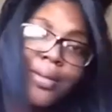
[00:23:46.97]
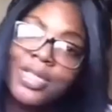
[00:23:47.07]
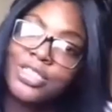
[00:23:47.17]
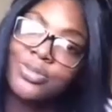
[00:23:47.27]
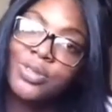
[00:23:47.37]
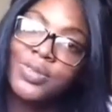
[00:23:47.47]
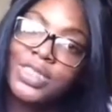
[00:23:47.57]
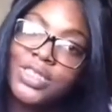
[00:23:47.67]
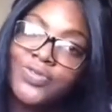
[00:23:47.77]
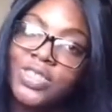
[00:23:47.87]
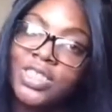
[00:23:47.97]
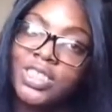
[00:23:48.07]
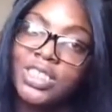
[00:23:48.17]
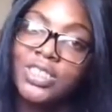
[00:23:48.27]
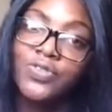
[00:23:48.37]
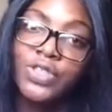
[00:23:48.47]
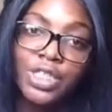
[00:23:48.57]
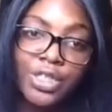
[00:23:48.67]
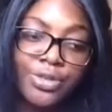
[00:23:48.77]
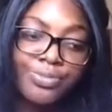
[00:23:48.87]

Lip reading: That's pretty much it for the end of this video.